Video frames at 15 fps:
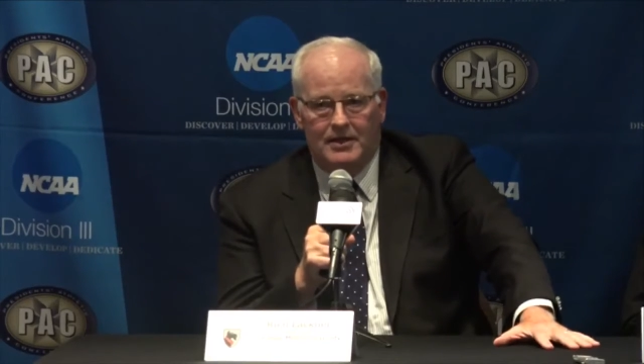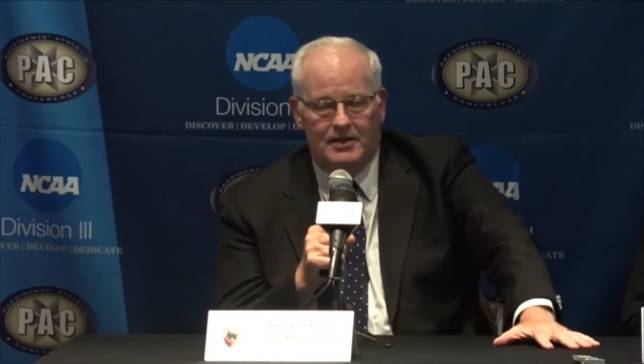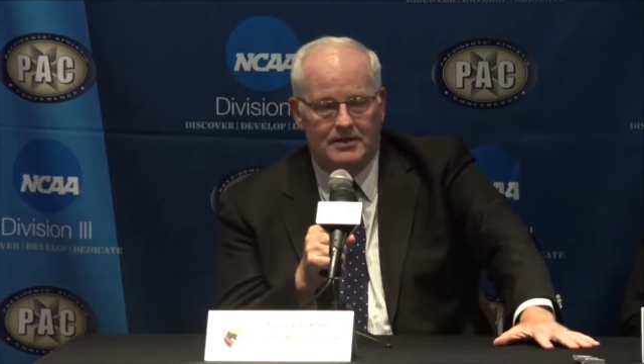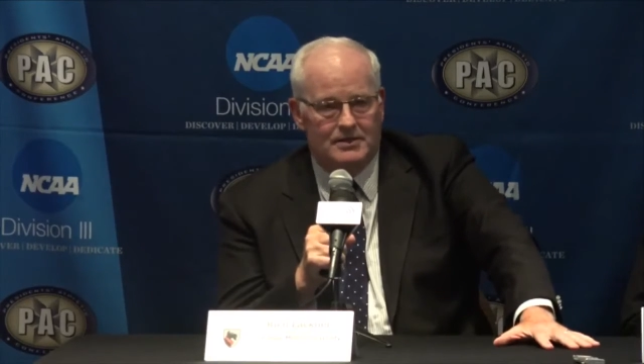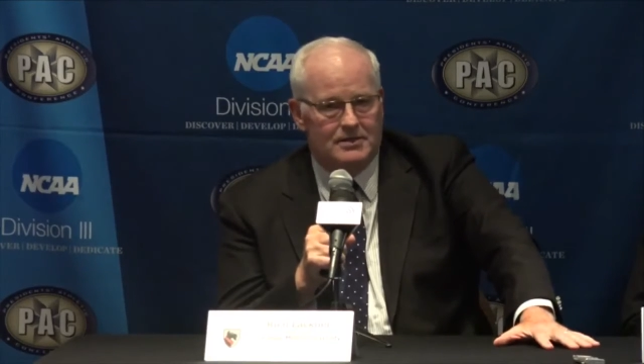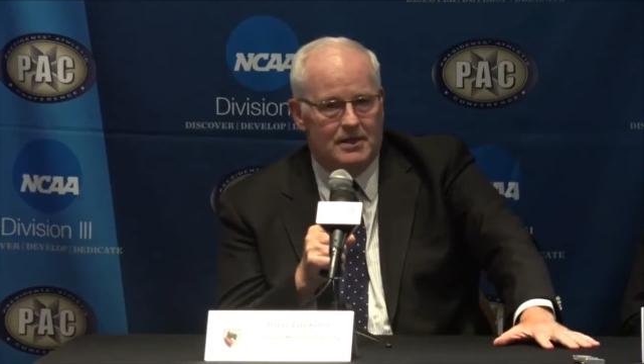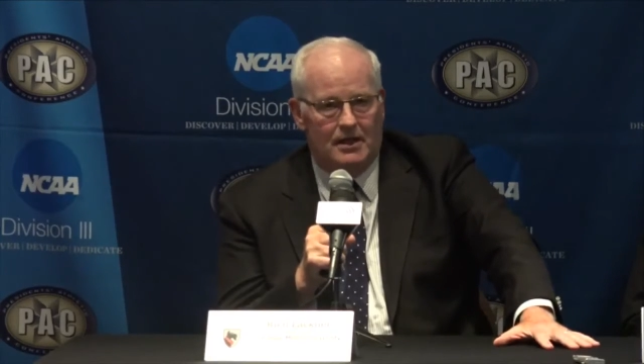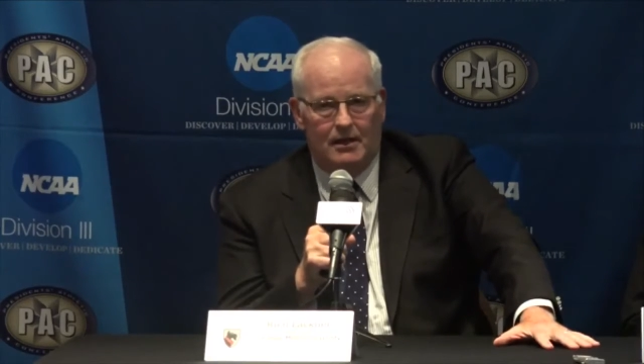
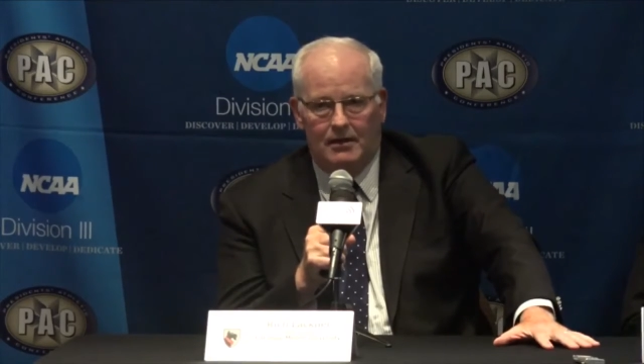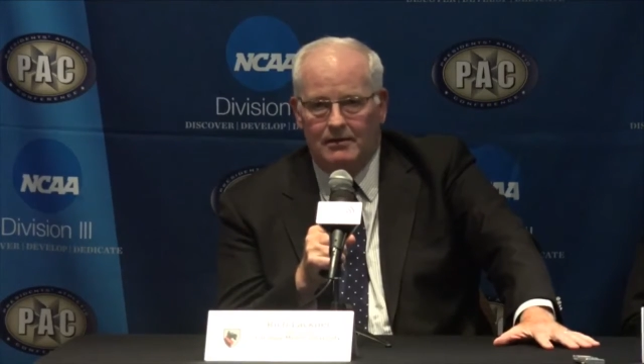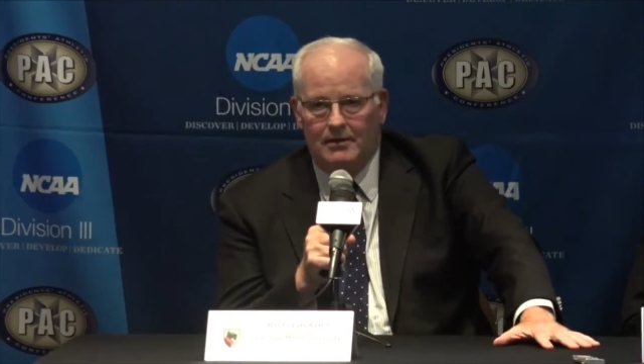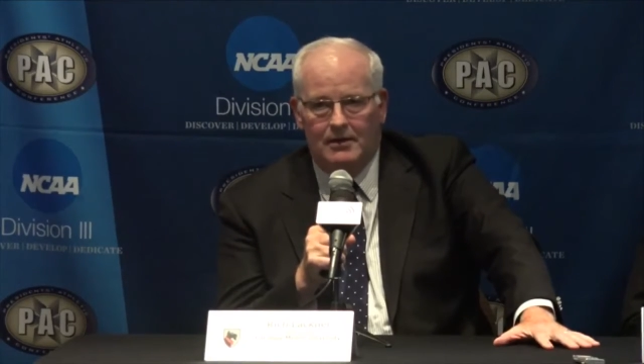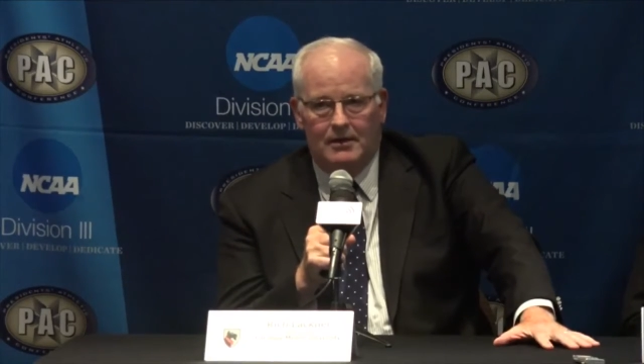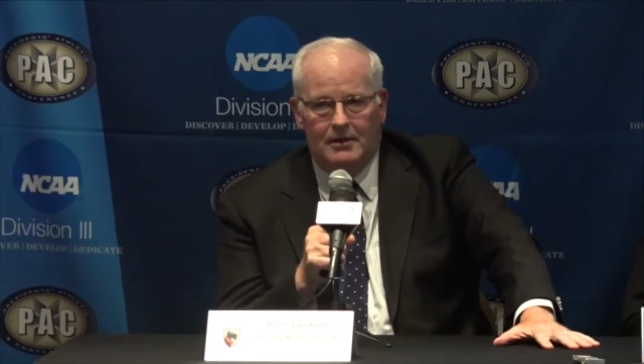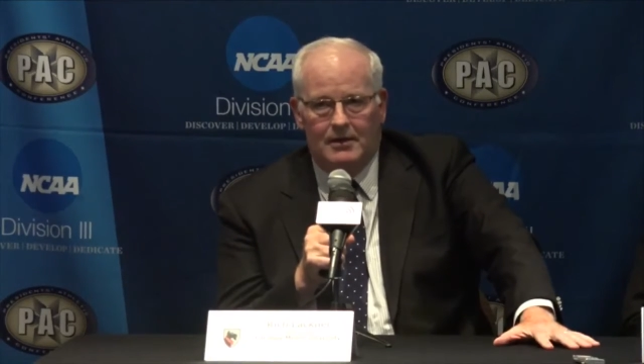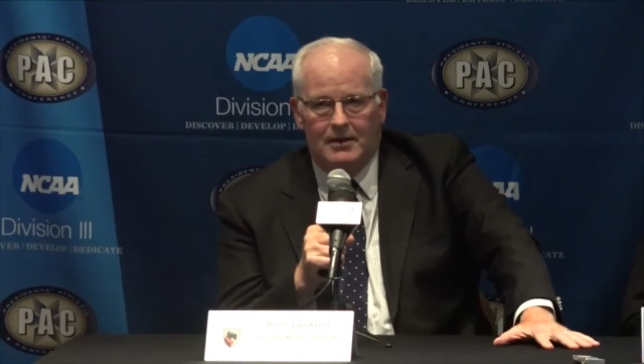is a
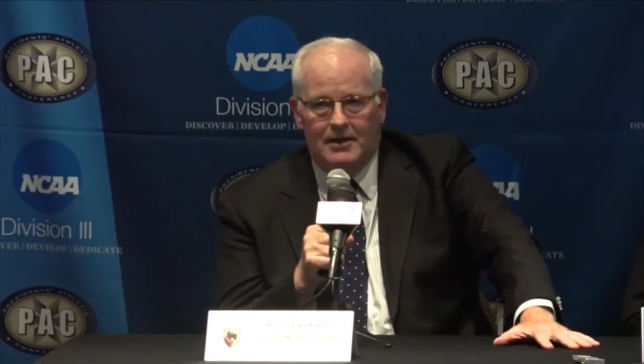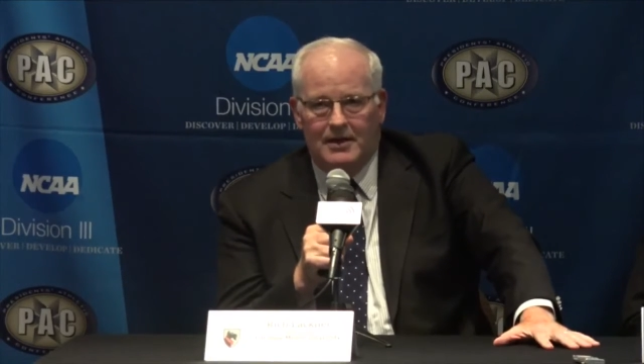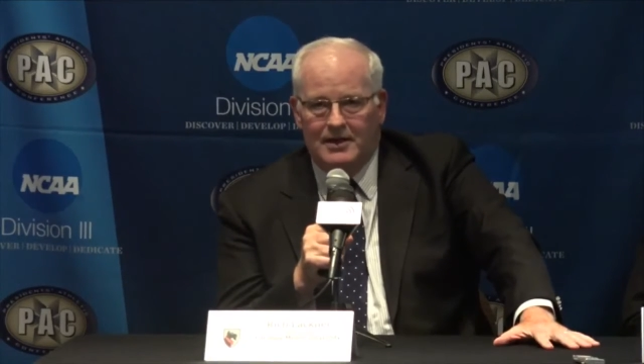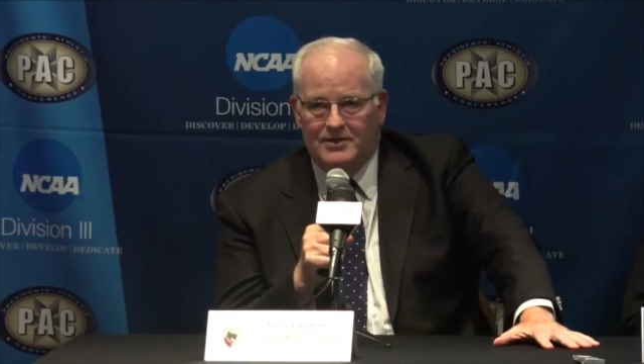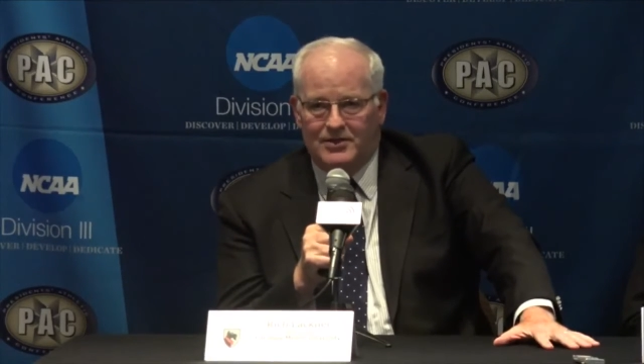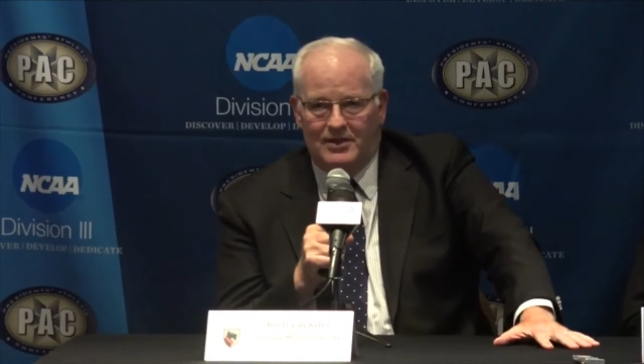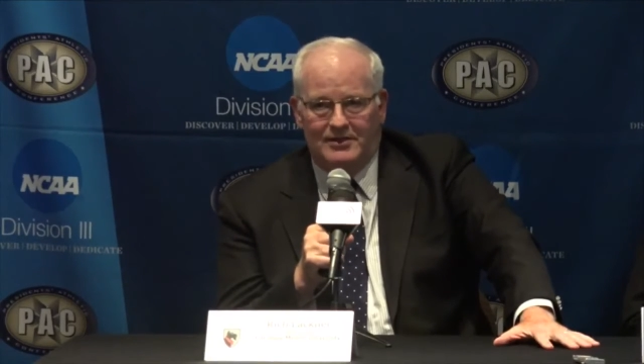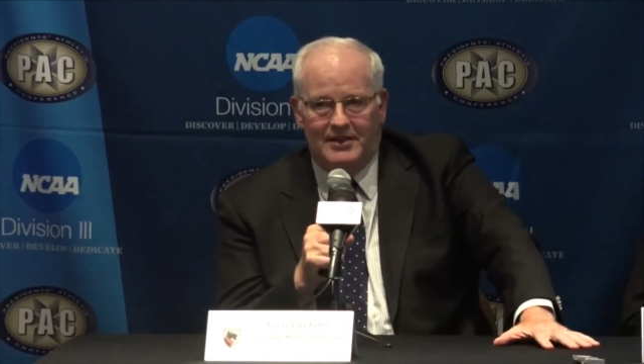
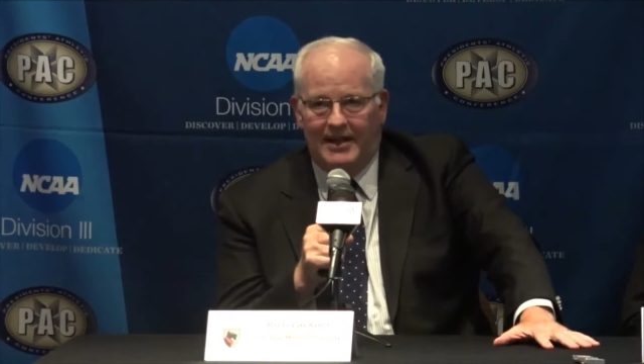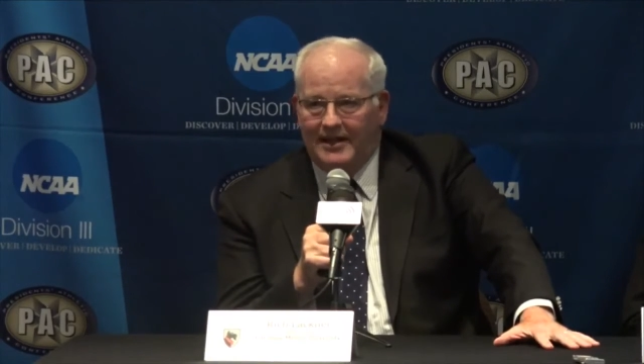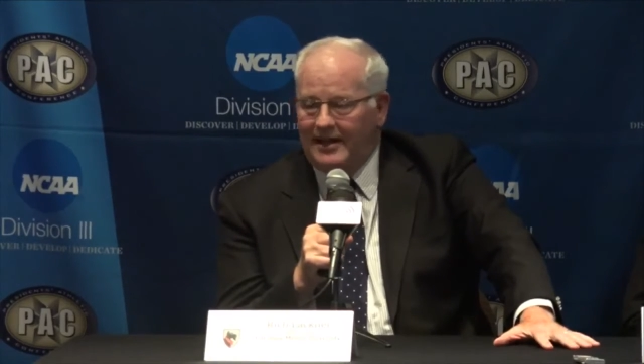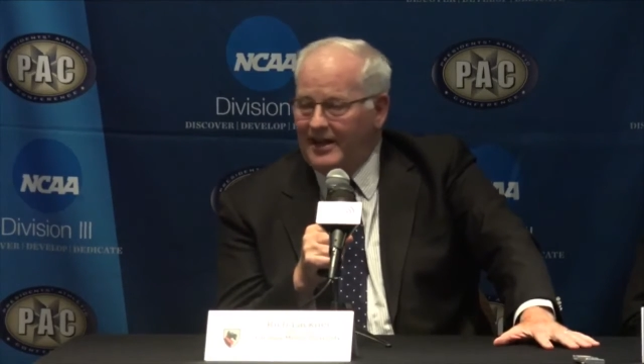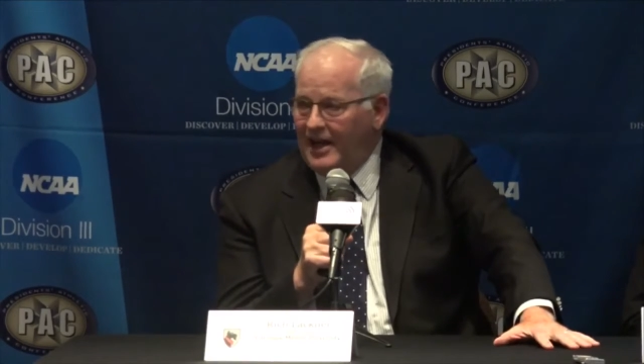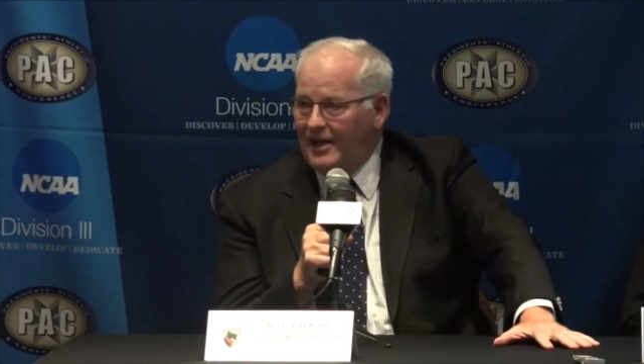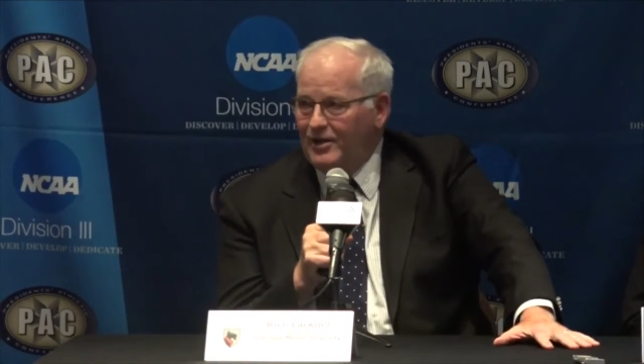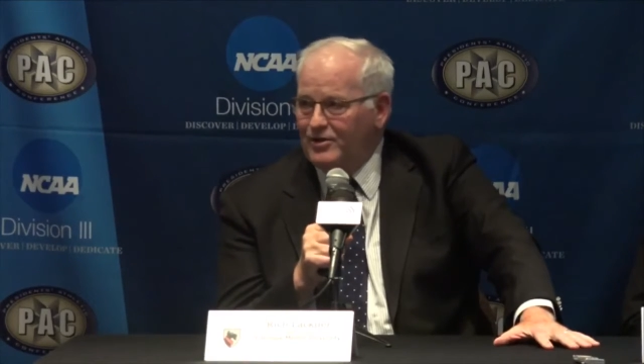
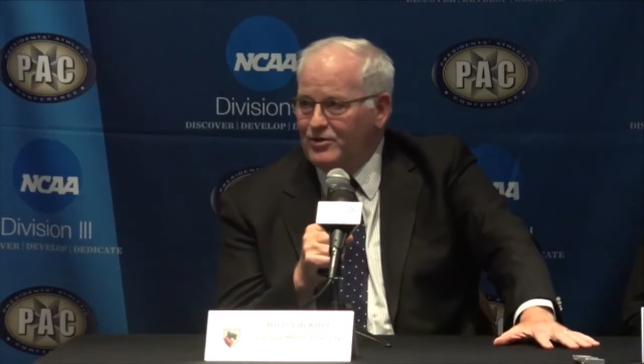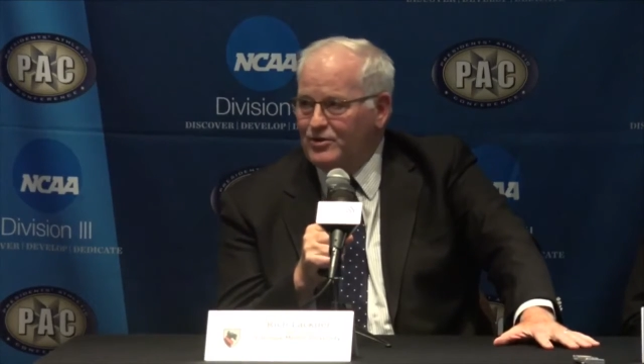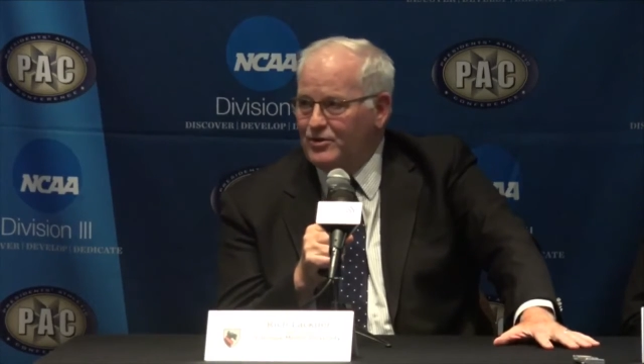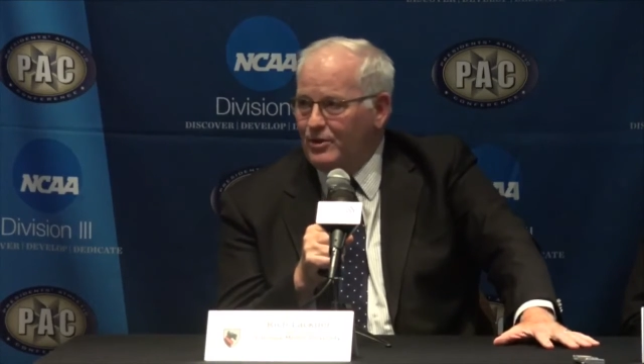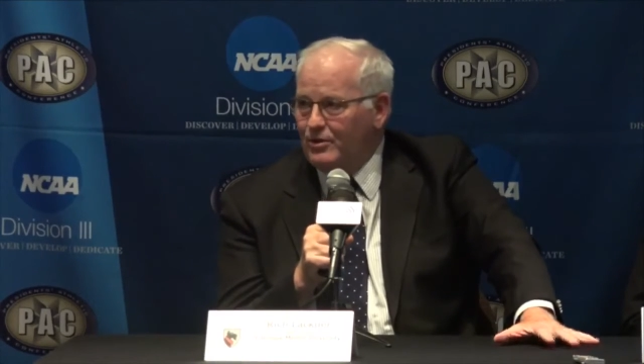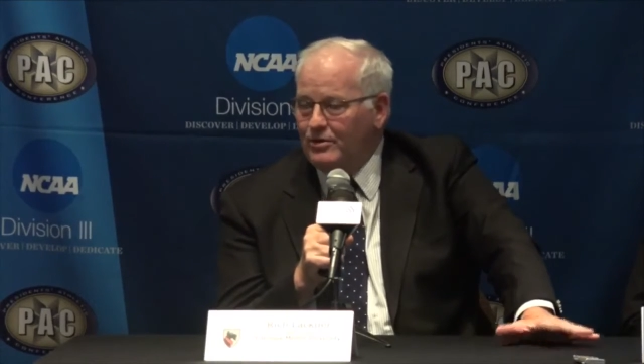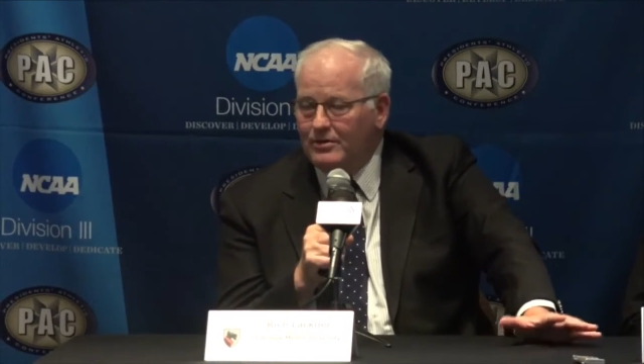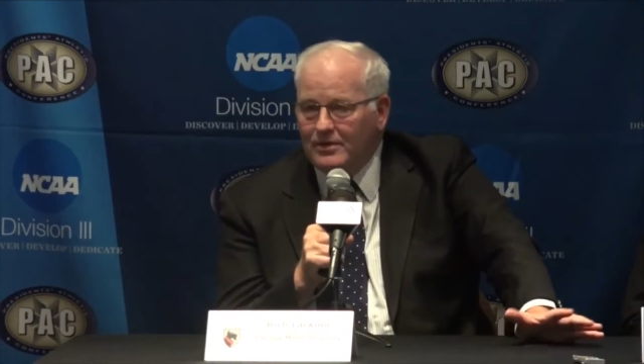dedicated
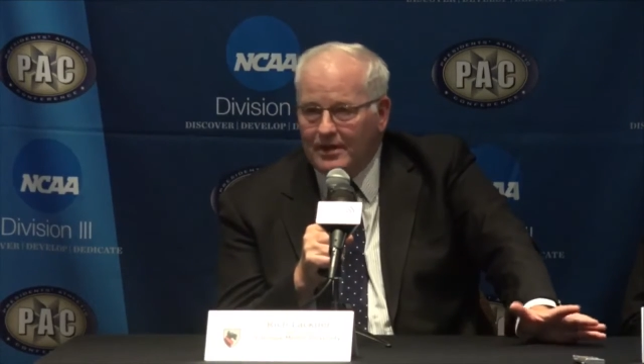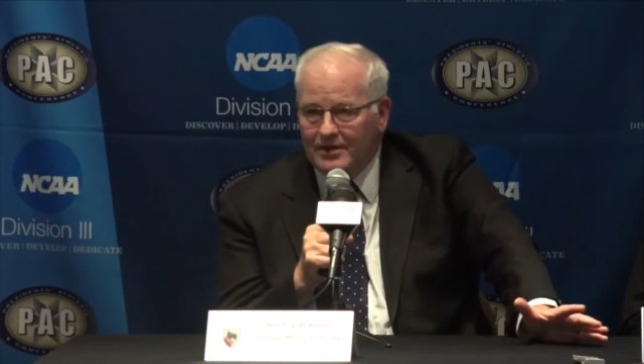student.